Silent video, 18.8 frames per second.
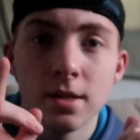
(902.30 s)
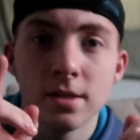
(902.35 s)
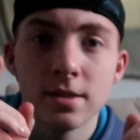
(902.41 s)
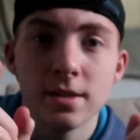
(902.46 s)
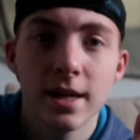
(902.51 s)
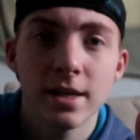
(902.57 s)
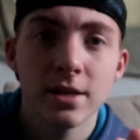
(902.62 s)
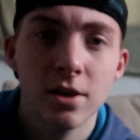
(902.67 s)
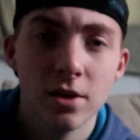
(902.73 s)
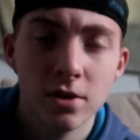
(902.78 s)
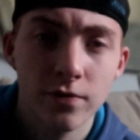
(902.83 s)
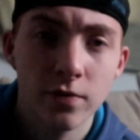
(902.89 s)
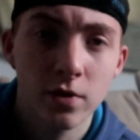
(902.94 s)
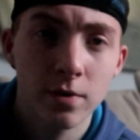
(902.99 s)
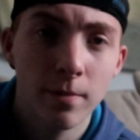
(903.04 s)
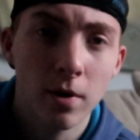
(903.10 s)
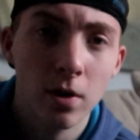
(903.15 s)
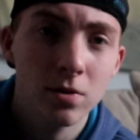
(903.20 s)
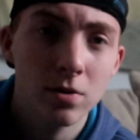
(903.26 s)
Stay in touch for
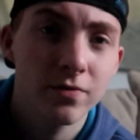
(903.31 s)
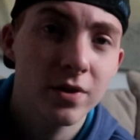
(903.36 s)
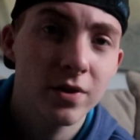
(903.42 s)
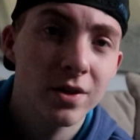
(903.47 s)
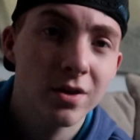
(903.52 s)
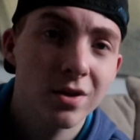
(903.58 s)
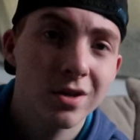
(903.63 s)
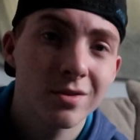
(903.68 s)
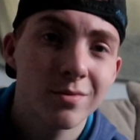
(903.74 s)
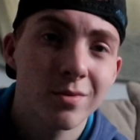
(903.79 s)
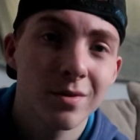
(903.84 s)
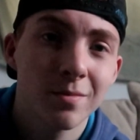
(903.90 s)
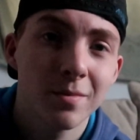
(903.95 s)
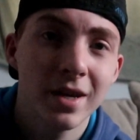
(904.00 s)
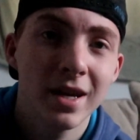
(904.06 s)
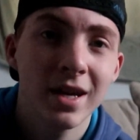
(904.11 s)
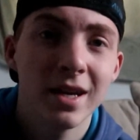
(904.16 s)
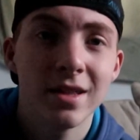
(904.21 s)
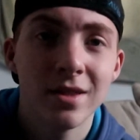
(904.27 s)
tomorrow's video because we're gonna
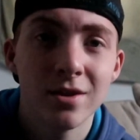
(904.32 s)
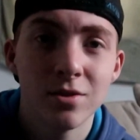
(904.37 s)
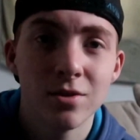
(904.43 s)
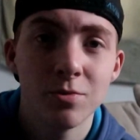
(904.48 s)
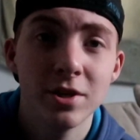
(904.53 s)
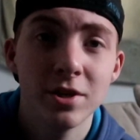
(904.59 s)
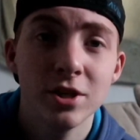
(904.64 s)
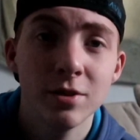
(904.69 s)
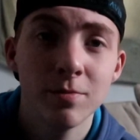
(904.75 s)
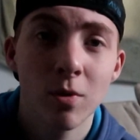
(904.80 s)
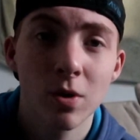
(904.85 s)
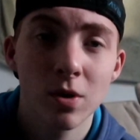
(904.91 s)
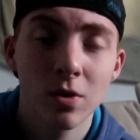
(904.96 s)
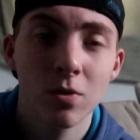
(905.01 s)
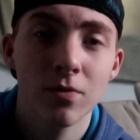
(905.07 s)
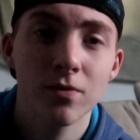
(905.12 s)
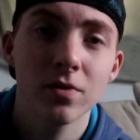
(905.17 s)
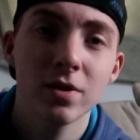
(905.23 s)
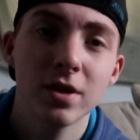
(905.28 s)
be hitting the Ouija board
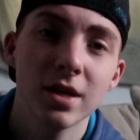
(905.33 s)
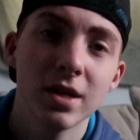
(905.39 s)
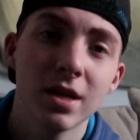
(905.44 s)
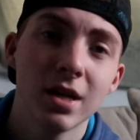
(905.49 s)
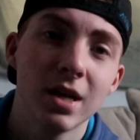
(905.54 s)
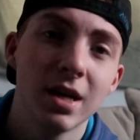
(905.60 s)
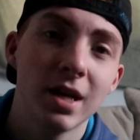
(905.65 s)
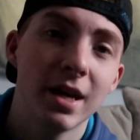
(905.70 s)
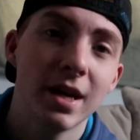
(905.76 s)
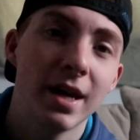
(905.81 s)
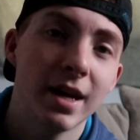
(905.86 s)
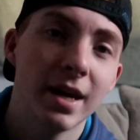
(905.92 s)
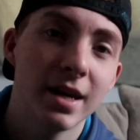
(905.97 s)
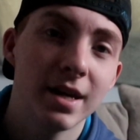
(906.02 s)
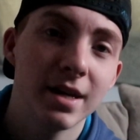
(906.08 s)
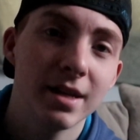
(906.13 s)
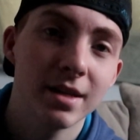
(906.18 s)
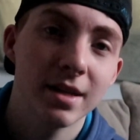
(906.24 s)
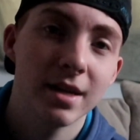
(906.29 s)
hopefully,
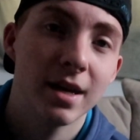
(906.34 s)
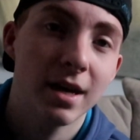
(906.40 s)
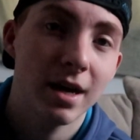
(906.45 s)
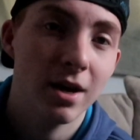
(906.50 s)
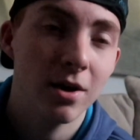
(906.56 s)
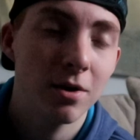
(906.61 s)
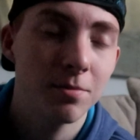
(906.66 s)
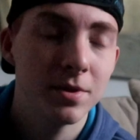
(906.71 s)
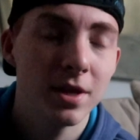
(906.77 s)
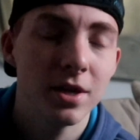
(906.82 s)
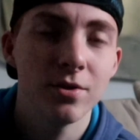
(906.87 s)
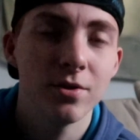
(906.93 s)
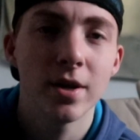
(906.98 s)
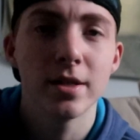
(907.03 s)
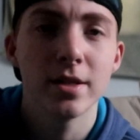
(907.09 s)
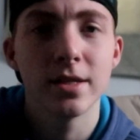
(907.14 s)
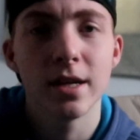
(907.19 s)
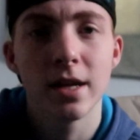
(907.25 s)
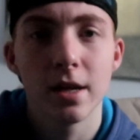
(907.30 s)
and I'll update you
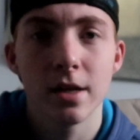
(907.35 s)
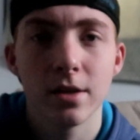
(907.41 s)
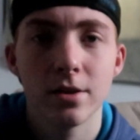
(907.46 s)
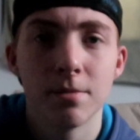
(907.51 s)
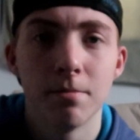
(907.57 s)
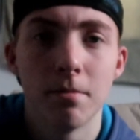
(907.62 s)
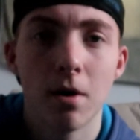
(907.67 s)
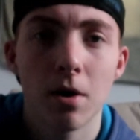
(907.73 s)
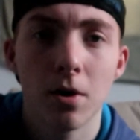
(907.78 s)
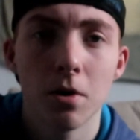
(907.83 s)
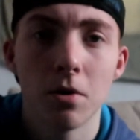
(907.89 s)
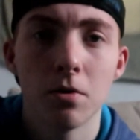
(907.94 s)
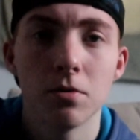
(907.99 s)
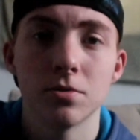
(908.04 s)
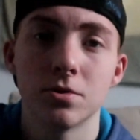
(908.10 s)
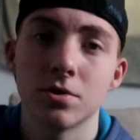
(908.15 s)
guys that tomorrow.